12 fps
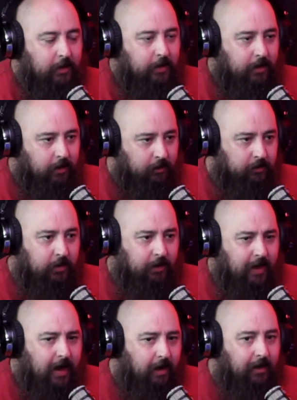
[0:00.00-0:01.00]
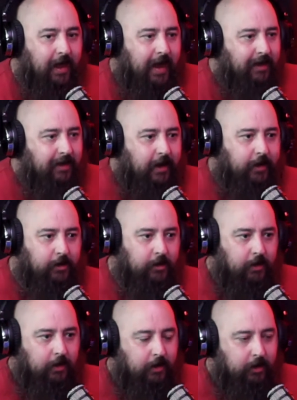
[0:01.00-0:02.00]
There's a lot of landline
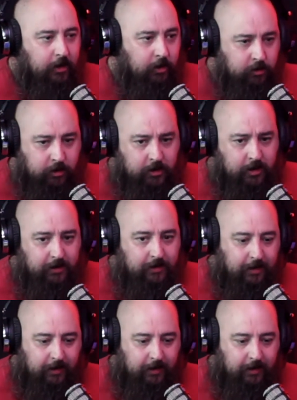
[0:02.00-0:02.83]
usages.